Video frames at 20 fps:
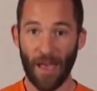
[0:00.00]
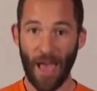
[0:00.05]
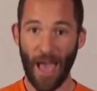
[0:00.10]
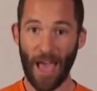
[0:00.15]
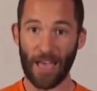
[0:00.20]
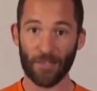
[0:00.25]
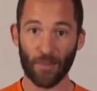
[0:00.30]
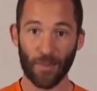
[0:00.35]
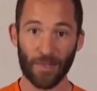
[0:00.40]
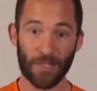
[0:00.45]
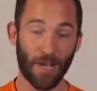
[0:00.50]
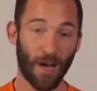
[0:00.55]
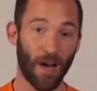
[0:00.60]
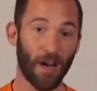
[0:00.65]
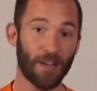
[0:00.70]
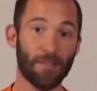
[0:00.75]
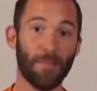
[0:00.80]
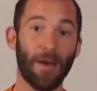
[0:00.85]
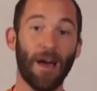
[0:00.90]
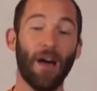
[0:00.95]
As we
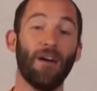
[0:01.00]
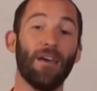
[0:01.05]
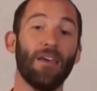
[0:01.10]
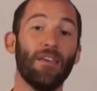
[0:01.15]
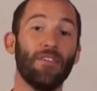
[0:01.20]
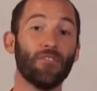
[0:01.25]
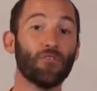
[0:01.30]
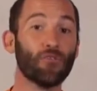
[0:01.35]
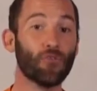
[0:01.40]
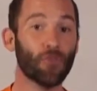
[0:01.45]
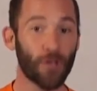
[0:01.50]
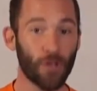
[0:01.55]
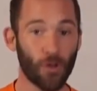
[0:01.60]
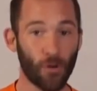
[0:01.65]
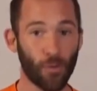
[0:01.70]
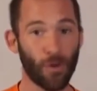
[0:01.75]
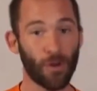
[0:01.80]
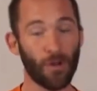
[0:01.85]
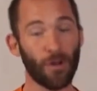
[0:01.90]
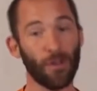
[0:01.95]
talked about in the
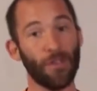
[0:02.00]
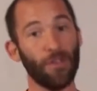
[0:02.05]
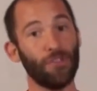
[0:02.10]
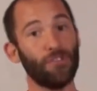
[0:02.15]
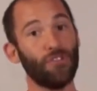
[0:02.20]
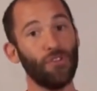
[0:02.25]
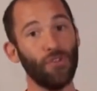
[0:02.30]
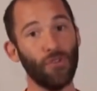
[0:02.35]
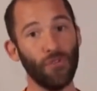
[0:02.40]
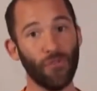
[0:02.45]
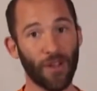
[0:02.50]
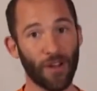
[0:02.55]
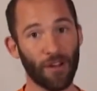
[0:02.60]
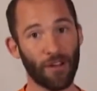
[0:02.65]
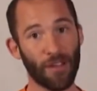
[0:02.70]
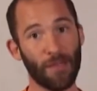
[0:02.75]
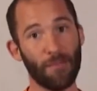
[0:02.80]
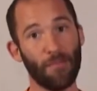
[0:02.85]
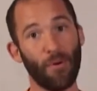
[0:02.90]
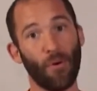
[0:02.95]
real world, the two
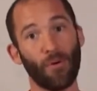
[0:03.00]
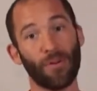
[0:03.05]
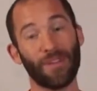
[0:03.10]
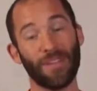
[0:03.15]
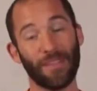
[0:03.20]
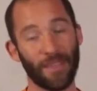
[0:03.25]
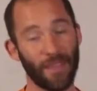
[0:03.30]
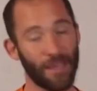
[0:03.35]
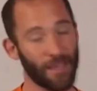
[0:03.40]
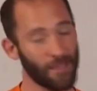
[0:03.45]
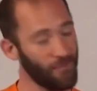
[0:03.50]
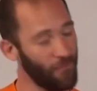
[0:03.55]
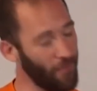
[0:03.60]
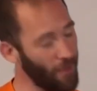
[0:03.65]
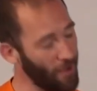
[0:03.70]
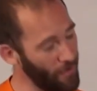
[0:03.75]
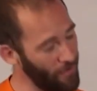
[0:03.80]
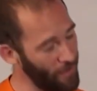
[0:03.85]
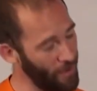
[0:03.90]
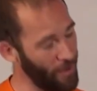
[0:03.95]
very important things,
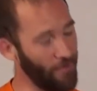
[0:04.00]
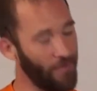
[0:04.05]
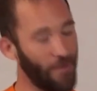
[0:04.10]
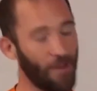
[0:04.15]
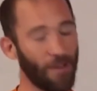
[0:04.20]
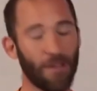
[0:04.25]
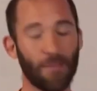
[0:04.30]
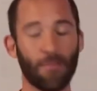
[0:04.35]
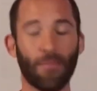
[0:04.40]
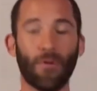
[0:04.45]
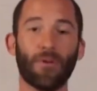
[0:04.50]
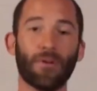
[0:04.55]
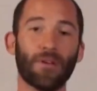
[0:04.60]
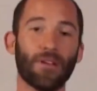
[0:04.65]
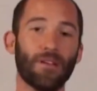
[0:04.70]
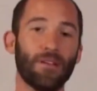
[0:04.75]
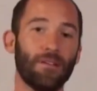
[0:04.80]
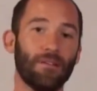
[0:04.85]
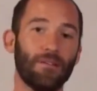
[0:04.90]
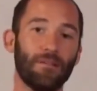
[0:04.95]
very, very, very
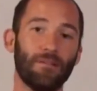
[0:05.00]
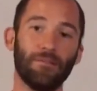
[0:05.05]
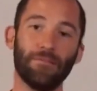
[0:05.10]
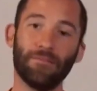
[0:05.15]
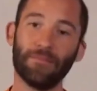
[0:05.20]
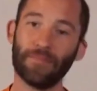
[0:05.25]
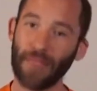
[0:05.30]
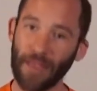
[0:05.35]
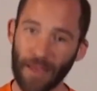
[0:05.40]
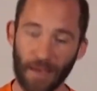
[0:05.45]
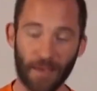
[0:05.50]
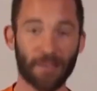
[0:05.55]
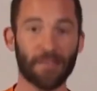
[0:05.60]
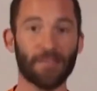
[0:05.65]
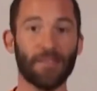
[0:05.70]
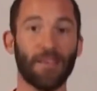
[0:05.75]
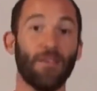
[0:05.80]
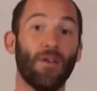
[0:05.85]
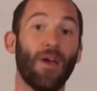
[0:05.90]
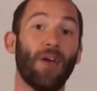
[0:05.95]
important
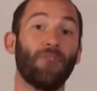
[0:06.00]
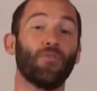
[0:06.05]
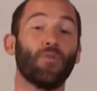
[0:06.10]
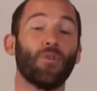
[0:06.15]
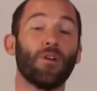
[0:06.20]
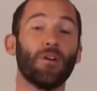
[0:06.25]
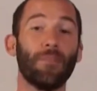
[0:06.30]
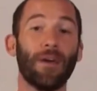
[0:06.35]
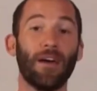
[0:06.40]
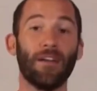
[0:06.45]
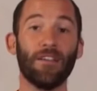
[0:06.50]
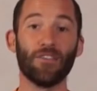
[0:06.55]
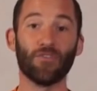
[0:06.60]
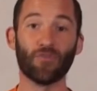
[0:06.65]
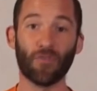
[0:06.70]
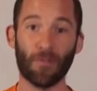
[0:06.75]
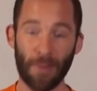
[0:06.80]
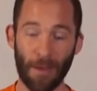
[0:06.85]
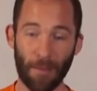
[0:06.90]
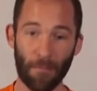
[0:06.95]
things that you have to worry about is,
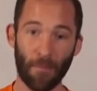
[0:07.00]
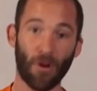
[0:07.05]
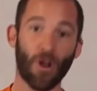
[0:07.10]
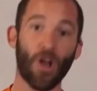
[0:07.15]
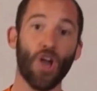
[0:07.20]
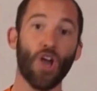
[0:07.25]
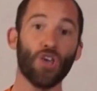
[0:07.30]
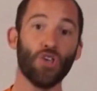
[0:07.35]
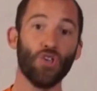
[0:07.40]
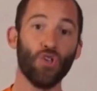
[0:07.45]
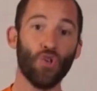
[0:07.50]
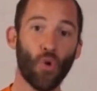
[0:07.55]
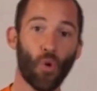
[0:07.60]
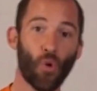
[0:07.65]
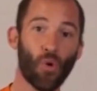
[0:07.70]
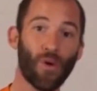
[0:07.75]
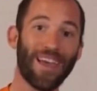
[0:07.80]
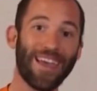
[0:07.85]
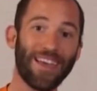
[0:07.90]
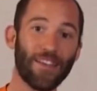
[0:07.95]
remember,
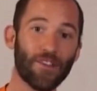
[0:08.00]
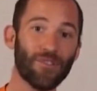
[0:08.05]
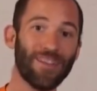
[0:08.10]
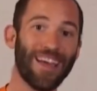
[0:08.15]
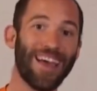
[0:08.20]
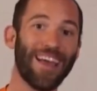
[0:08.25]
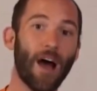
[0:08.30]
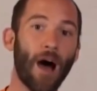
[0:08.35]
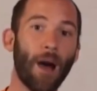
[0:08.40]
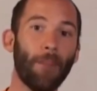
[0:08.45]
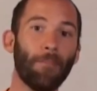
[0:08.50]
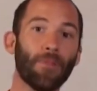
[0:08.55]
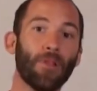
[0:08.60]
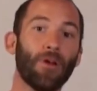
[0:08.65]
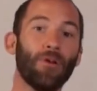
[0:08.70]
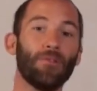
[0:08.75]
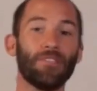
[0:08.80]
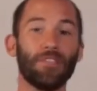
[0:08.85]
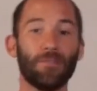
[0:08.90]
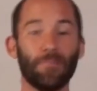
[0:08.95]
your internet
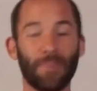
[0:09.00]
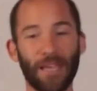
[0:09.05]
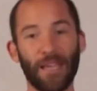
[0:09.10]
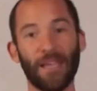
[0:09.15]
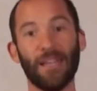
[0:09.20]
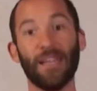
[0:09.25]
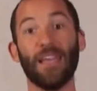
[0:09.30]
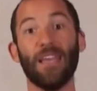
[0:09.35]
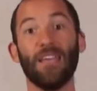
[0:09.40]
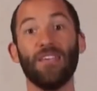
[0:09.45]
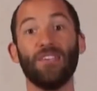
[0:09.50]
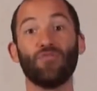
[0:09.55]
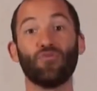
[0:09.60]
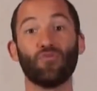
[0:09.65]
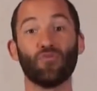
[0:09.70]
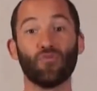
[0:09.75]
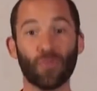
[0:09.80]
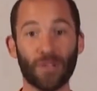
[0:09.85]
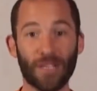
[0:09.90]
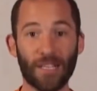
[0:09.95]
upload speed is
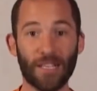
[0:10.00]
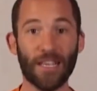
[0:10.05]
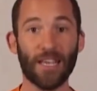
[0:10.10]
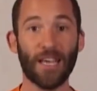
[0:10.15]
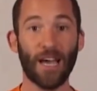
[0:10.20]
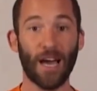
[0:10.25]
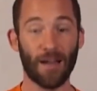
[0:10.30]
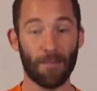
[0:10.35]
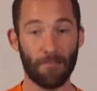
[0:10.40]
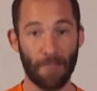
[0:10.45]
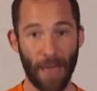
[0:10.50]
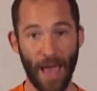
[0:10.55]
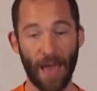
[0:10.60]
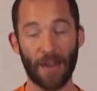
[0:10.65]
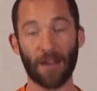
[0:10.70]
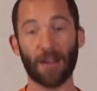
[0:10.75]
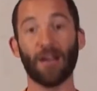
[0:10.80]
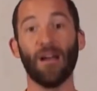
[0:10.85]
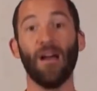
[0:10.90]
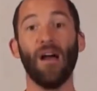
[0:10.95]
really gonna
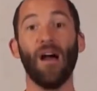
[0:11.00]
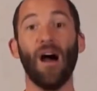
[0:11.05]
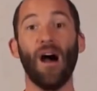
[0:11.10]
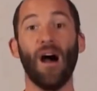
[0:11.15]
matter